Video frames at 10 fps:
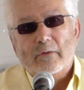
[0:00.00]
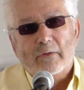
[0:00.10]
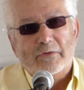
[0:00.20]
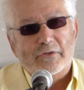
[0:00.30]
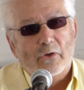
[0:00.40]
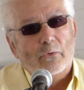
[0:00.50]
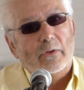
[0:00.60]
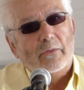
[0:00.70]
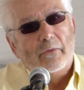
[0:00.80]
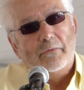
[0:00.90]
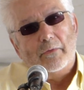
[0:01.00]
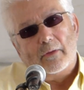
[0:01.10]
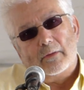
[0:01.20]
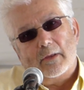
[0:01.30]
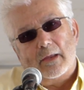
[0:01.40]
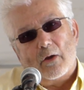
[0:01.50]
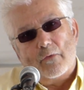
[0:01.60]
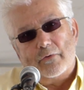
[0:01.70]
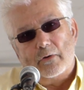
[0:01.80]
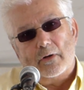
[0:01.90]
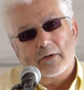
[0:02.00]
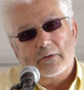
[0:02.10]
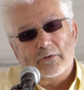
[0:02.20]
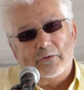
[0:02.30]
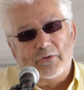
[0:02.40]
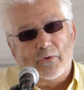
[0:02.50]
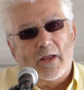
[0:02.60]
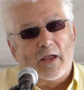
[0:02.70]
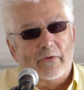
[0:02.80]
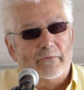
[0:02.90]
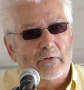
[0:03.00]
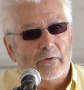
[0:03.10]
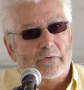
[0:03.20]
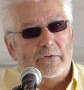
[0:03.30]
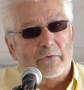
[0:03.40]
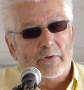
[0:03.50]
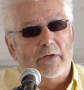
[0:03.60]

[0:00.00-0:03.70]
And so over 2.5 years, 3